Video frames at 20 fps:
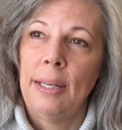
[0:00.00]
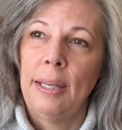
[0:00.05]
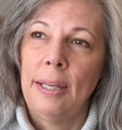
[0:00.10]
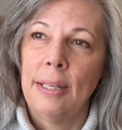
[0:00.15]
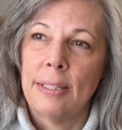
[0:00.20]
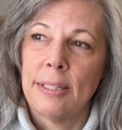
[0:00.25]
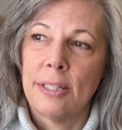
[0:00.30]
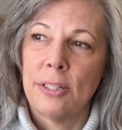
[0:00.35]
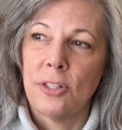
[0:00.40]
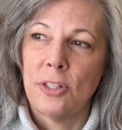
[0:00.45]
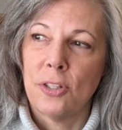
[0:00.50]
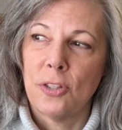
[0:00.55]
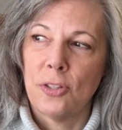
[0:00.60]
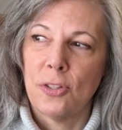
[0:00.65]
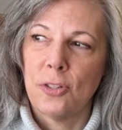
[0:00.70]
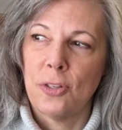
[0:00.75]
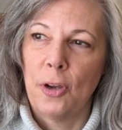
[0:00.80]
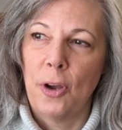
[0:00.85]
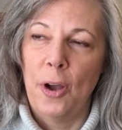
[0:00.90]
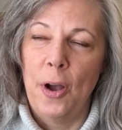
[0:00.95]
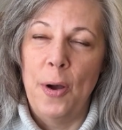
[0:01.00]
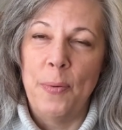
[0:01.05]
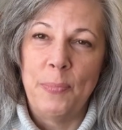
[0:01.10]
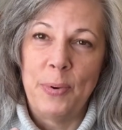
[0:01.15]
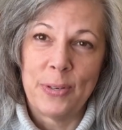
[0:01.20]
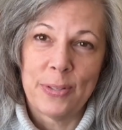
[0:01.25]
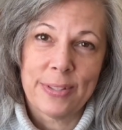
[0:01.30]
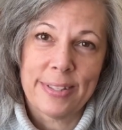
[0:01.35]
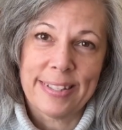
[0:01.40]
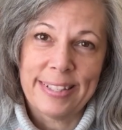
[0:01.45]
It's just
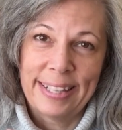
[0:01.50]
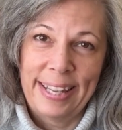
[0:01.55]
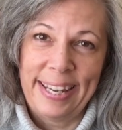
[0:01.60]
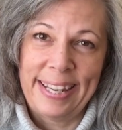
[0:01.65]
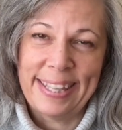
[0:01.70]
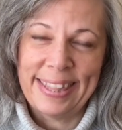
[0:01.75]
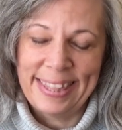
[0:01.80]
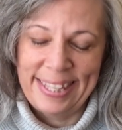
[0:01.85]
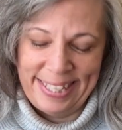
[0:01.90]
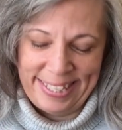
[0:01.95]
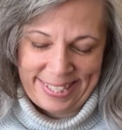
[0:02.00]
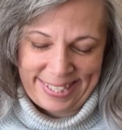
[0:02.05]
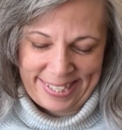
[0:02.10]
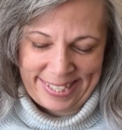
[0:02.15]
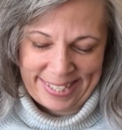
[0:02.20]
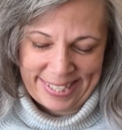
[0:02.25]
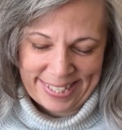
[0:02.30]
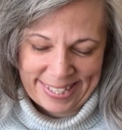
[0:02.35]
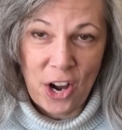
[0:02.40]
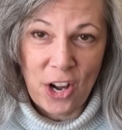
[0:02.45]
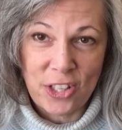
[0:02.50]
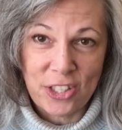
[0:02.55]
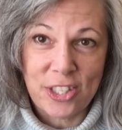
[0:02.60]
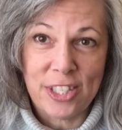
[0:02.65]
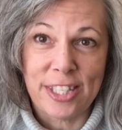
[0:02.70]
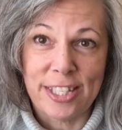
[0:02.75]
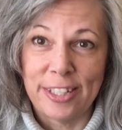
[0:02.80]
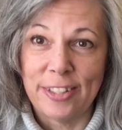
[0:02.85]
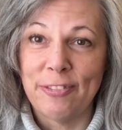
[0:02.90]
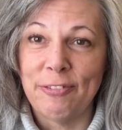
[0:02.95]
almost like this
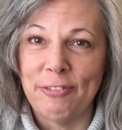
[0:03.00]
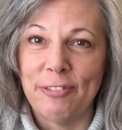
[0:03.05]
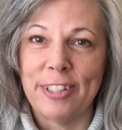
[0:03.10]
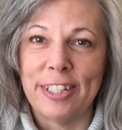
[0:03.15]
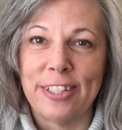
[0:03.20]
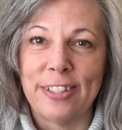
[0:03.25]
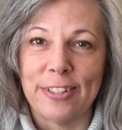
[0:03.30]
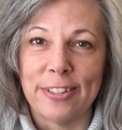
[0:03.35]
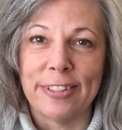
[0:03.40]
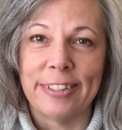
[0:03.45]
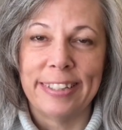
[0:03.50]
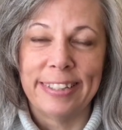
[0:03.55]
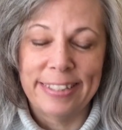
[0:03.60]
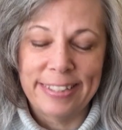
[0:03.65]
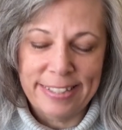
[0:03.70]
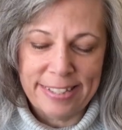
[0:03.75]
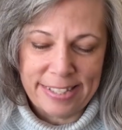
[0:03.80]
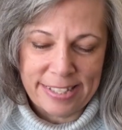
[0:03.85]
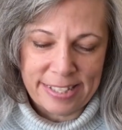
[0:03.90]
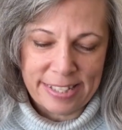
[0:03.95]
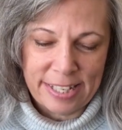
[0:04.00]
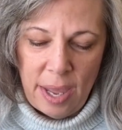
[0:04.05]
constant vigilance,